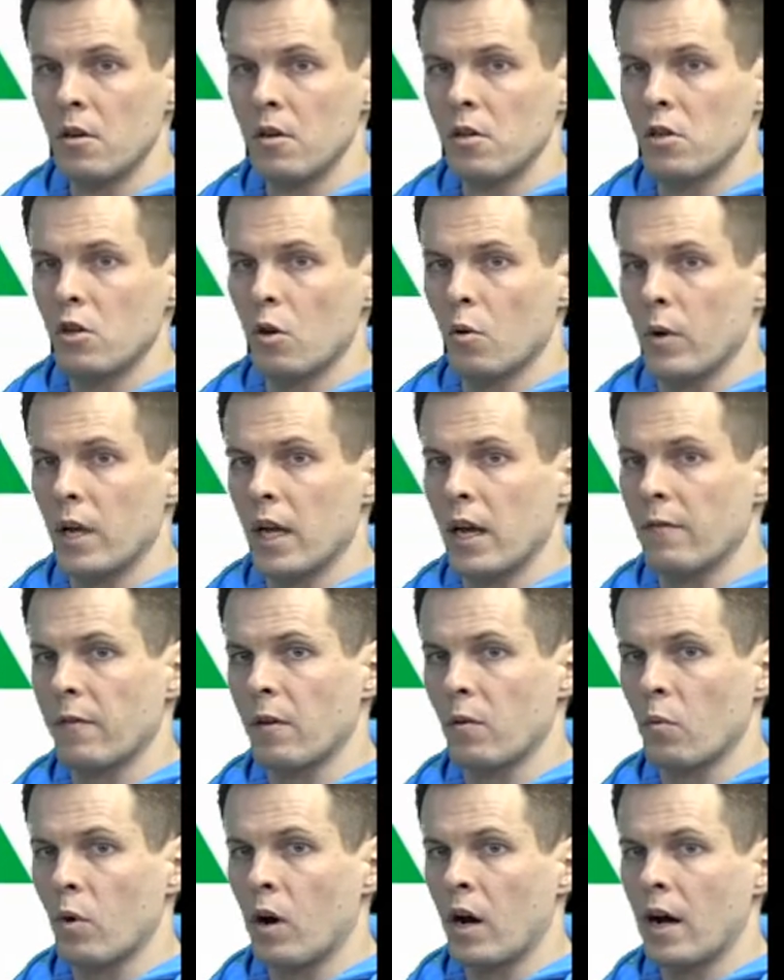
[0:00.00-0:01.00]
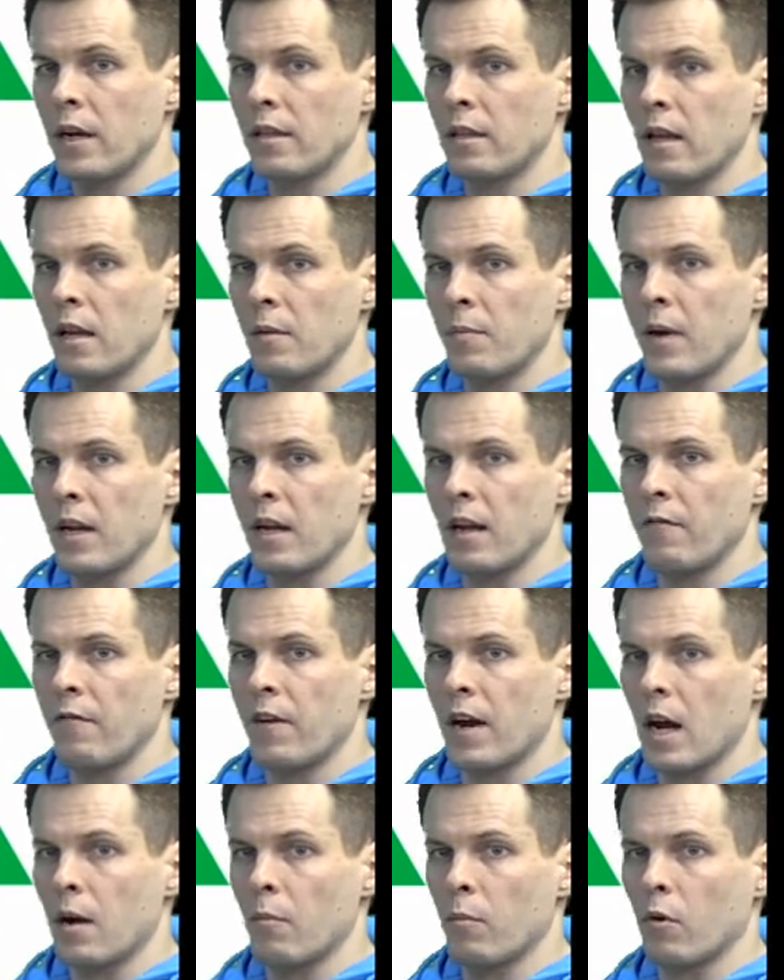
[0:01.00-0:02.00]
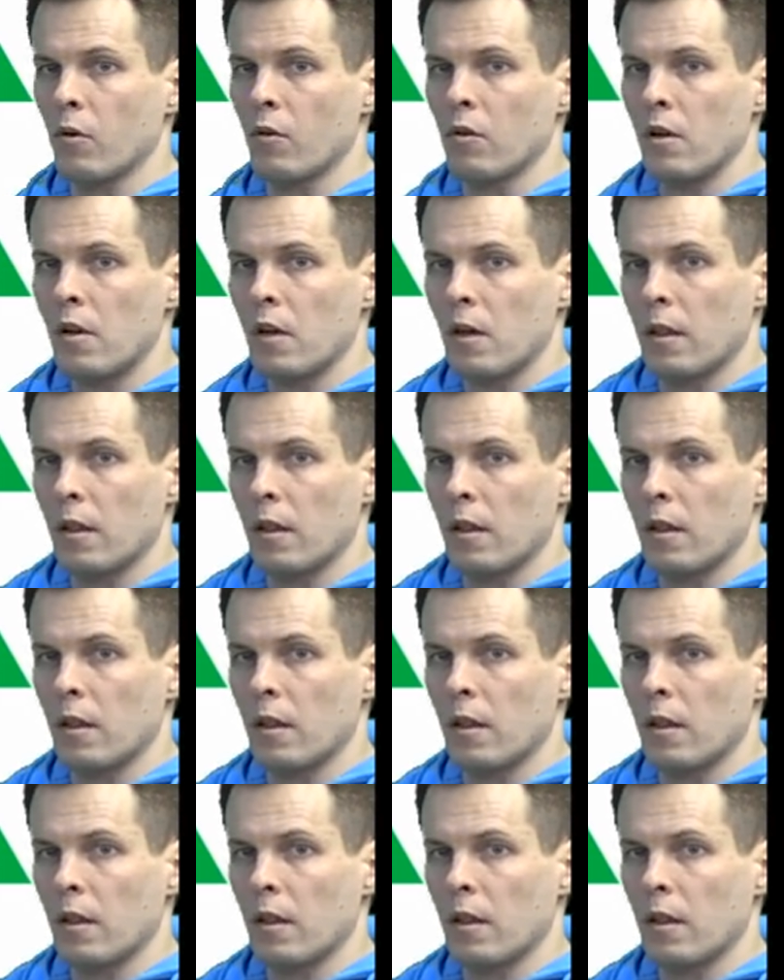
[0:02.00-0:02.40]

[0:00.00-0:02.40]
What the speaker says: So we have the y, the dependent variable,